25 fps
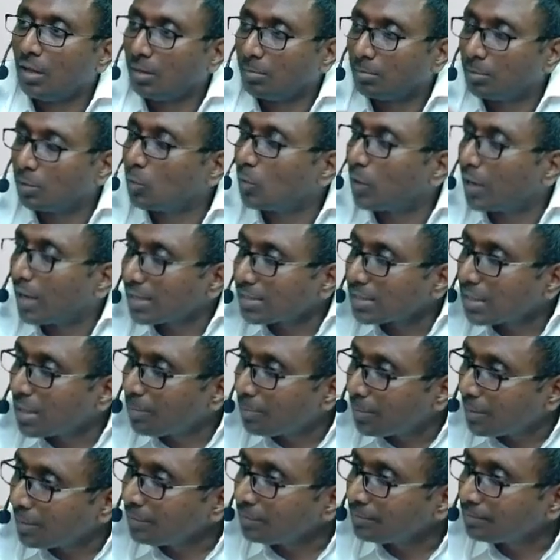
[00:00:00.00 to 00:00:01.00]
But what has
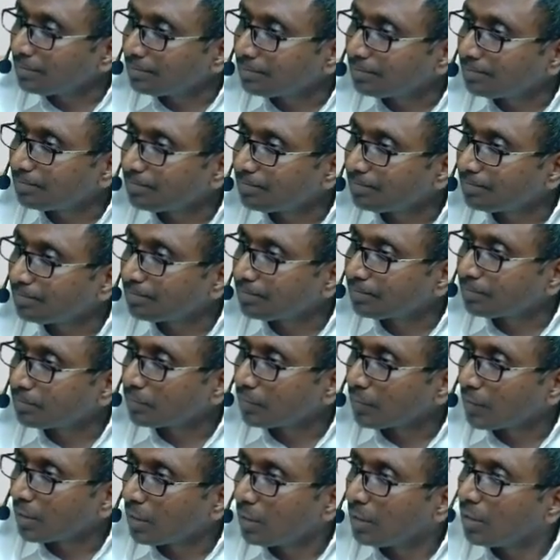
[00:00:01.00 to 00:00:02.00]
happened?
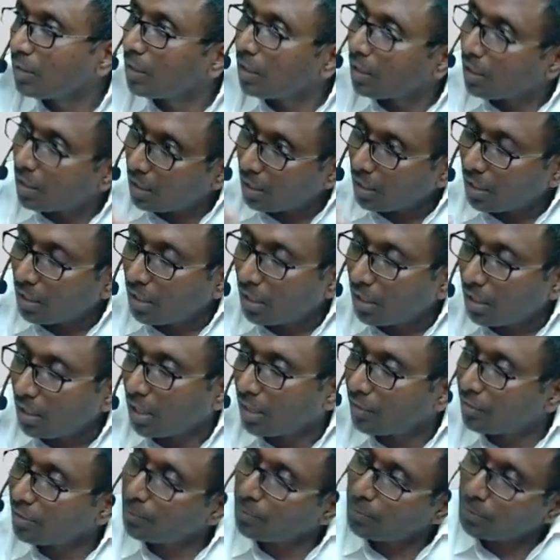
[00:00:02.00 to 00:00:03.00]

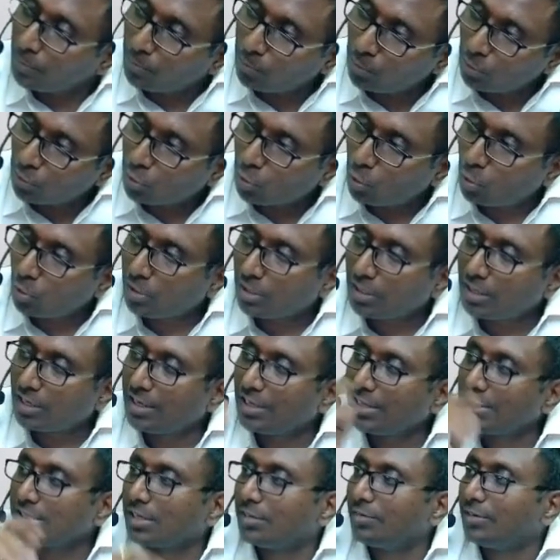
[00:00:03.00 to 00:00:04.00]
Our people sold
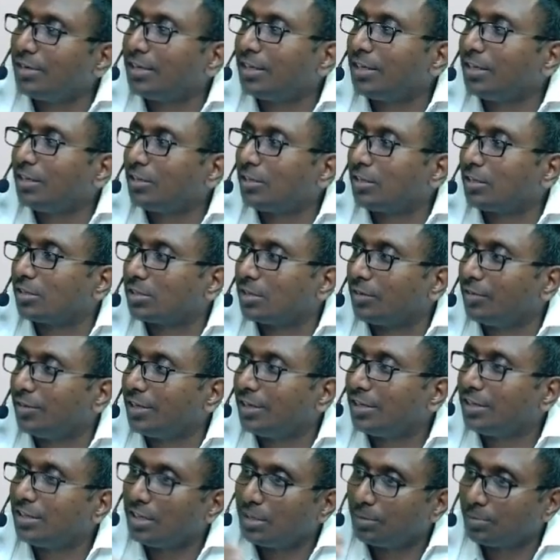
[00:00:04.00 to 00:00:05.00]
really
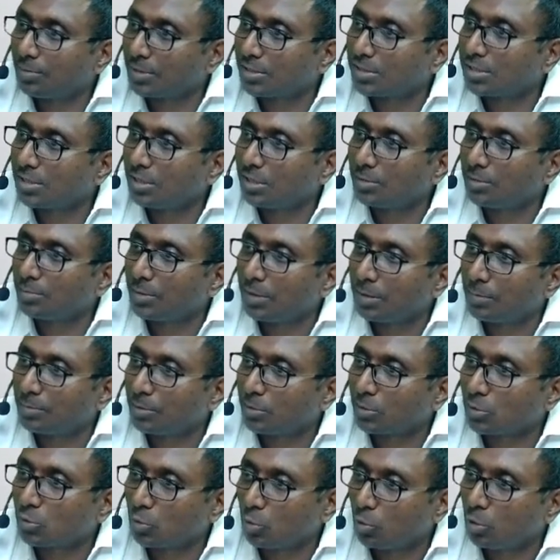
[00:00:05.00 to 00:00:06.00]
73%
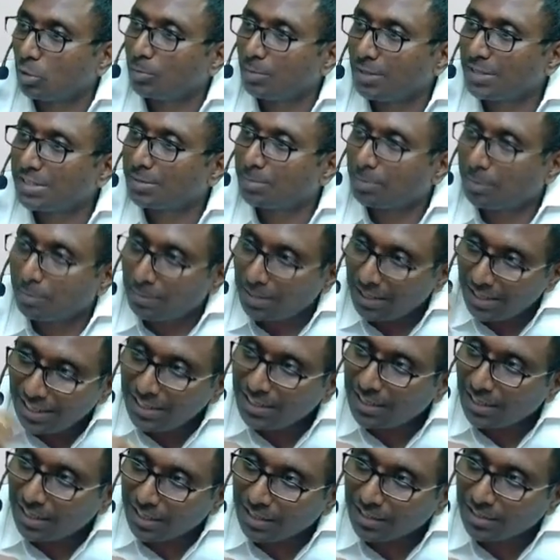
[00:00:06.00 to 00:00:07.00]
paper sold means money
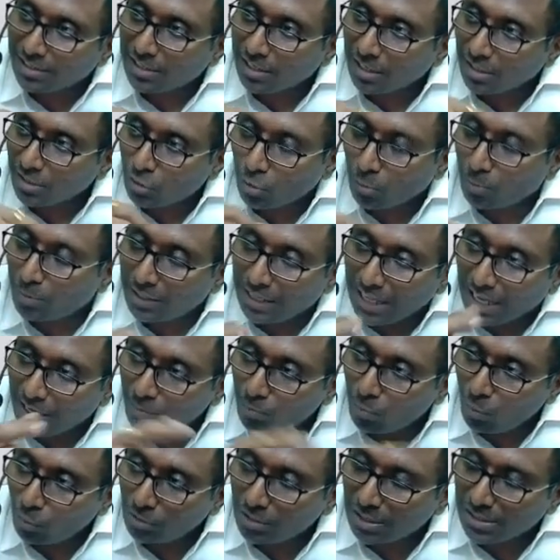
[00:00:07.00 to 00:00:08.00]
collected. So, but I
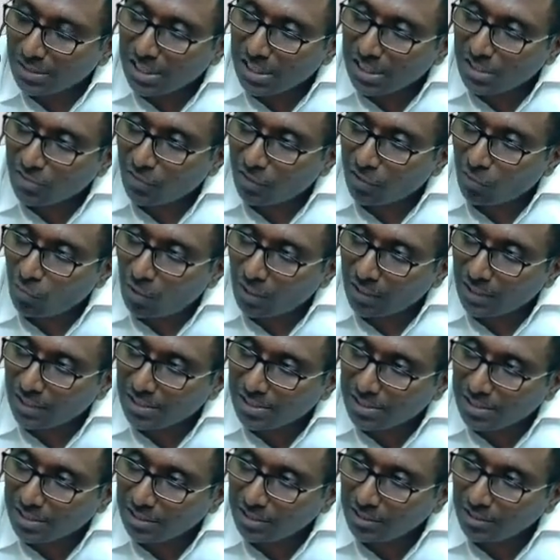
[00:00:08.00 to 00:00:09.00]
booked the sales for what
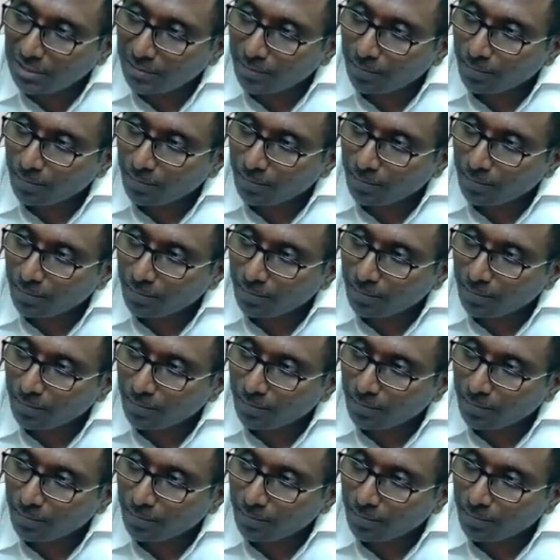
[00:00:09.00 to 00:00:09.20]
extent?